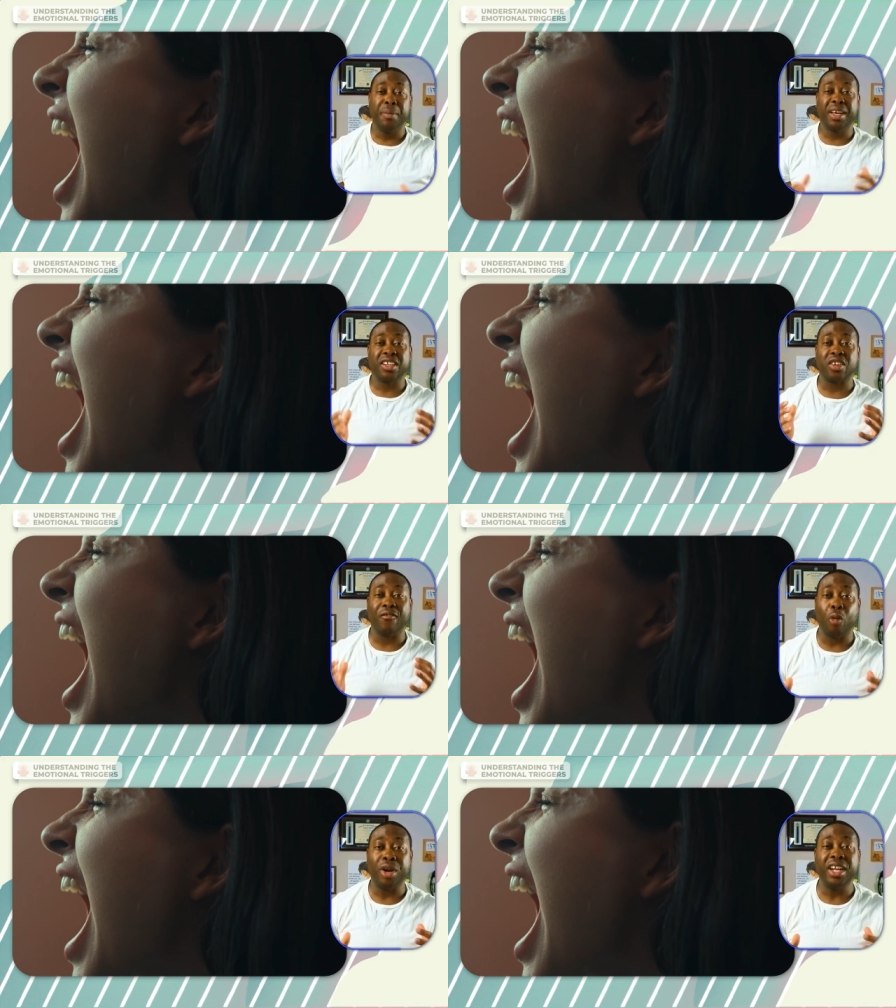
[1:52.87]
because
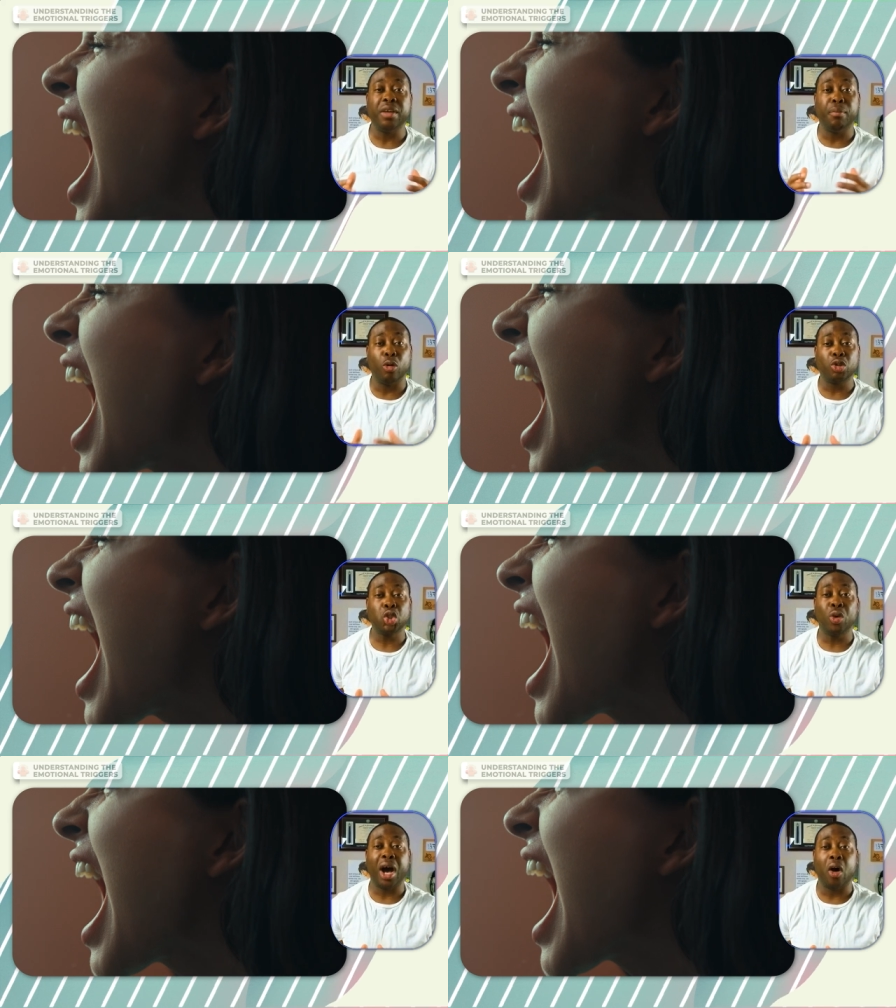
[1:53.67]
avoiding
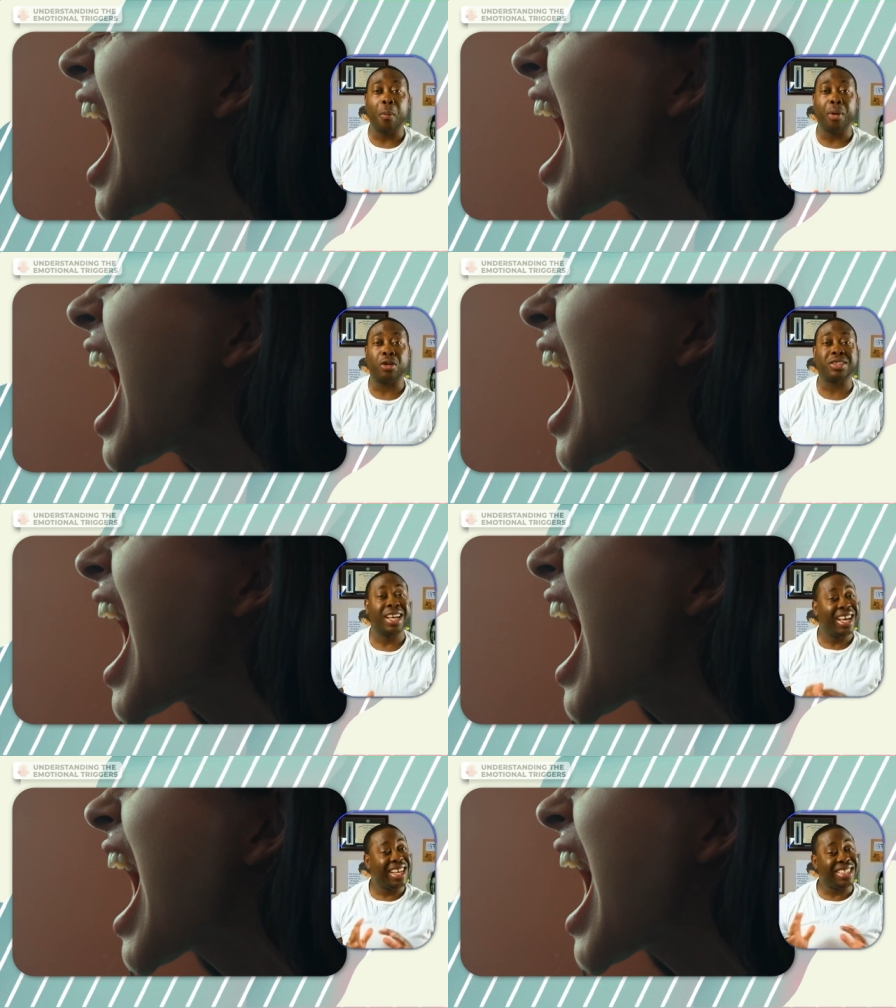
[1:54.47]
emotional outbursts
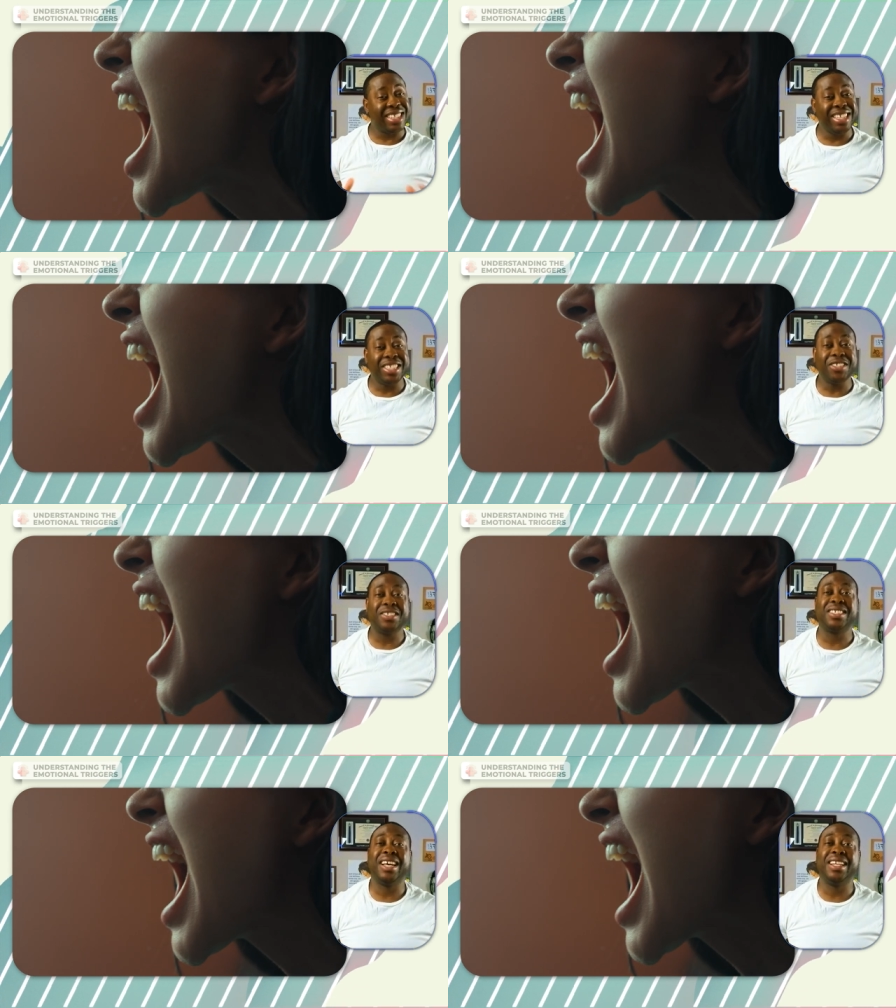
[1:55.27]
is easier
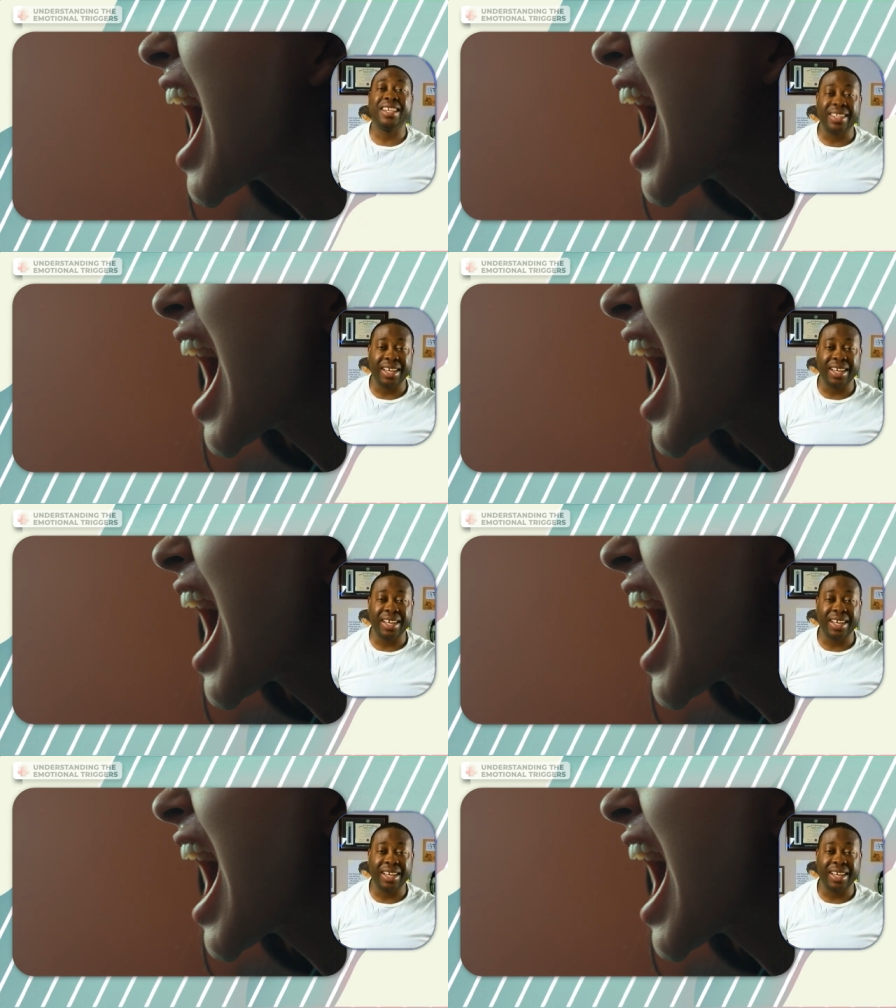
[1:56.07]
said than